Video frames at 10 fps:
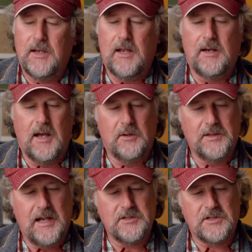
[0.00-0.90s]
and not
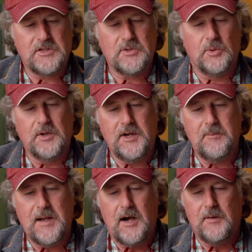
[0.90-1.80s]
only has a story
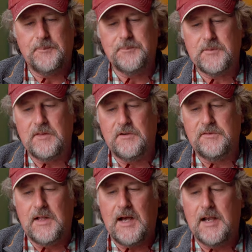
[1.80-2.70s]
about the
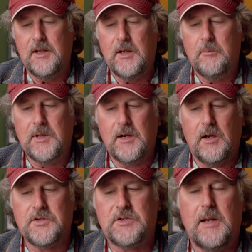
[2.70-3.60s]
fly, but it
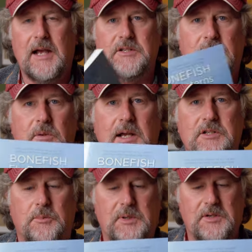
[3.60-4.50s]
also has the
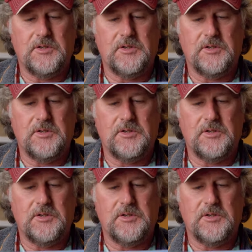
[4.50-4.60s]
recipe.